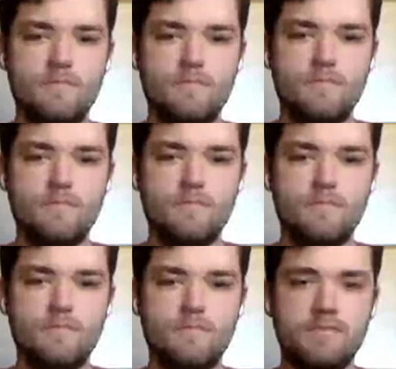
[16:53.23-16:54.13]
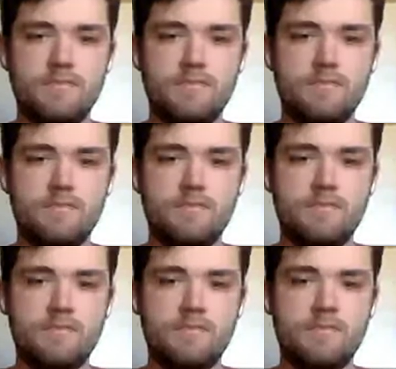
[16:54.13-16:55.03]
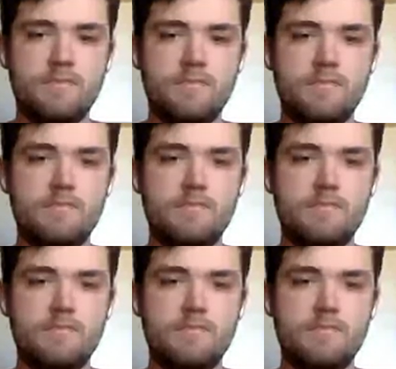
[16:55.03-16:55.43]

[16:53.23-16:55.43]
[no speech]